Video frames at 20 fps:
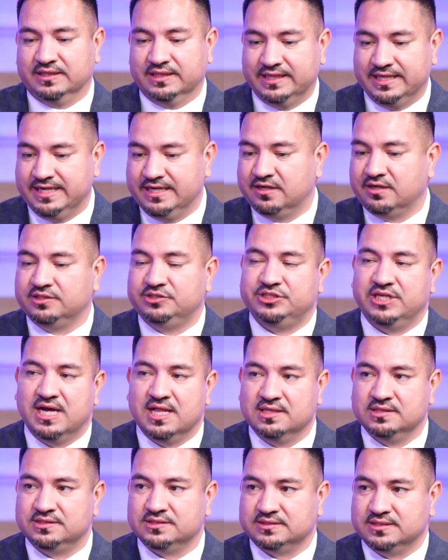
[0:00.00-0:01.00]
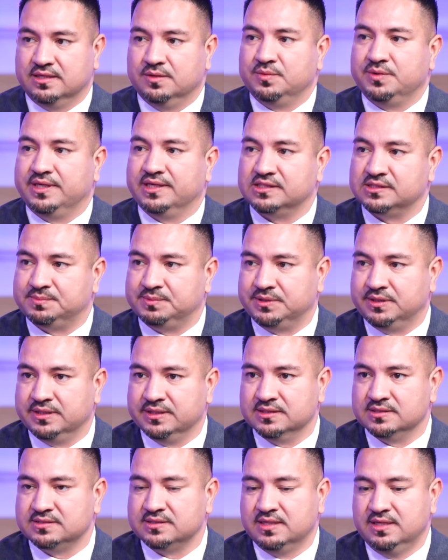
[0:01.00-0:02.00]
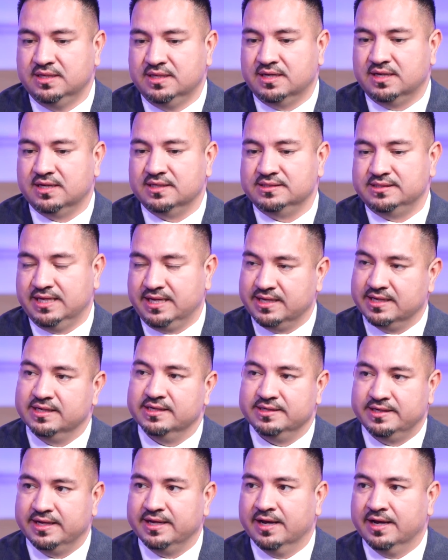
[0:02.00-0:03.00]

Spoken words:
layered challenges that we experience day in and day